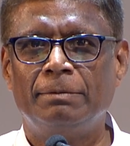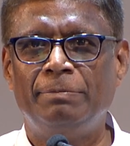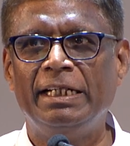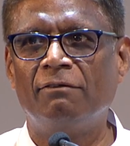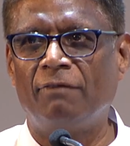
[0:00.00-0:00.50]

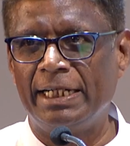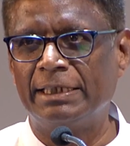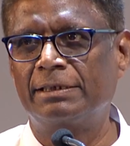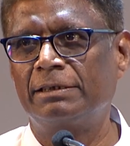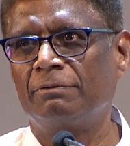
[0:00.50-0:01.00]
being
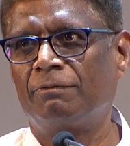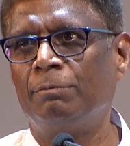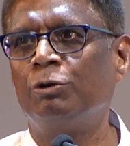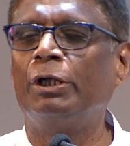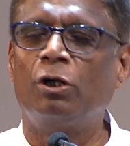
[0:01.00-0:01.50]
wise from
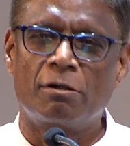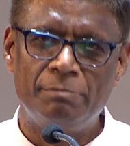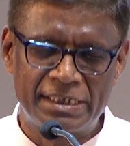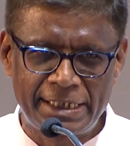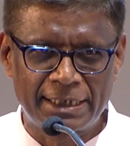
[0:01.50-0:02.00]
doing a lot of
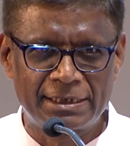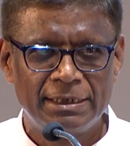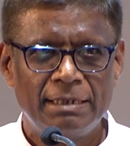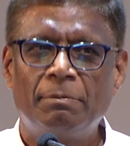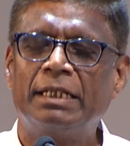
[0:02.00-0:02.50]
mistakes,
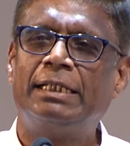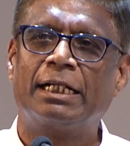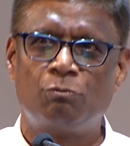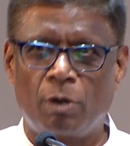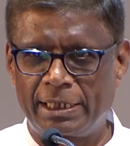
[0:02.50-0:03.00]
but
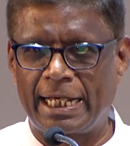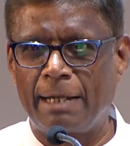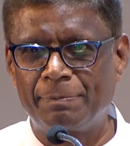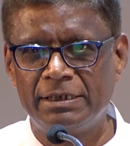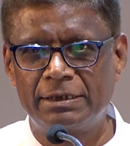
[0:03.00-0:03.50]
that what
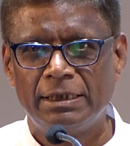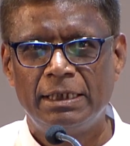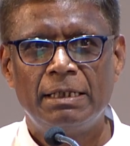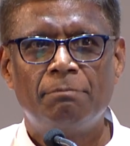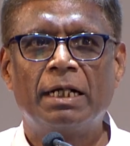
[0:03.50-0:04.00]
happens.
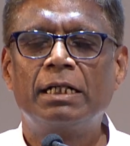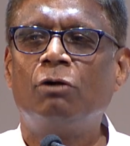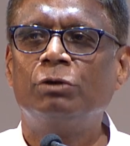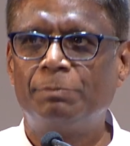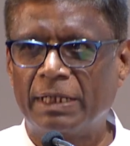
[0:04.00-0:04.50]
But
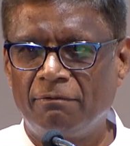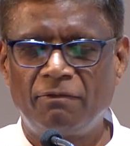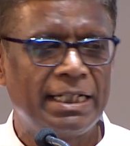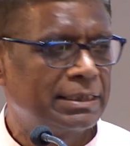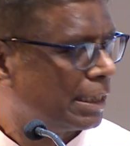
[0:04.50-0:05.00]
now it's become
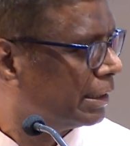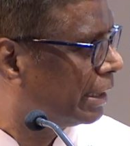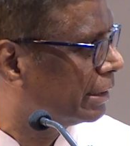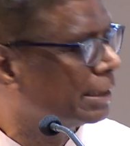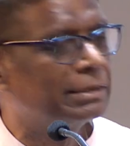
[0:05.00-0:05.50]
wise, and
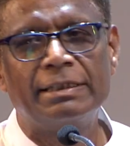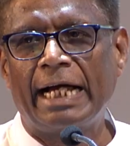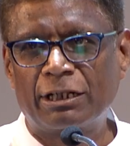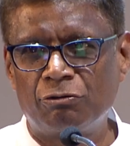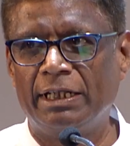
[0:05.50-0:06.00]
then this
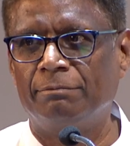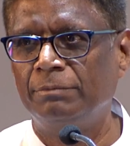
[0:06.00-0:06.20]
actually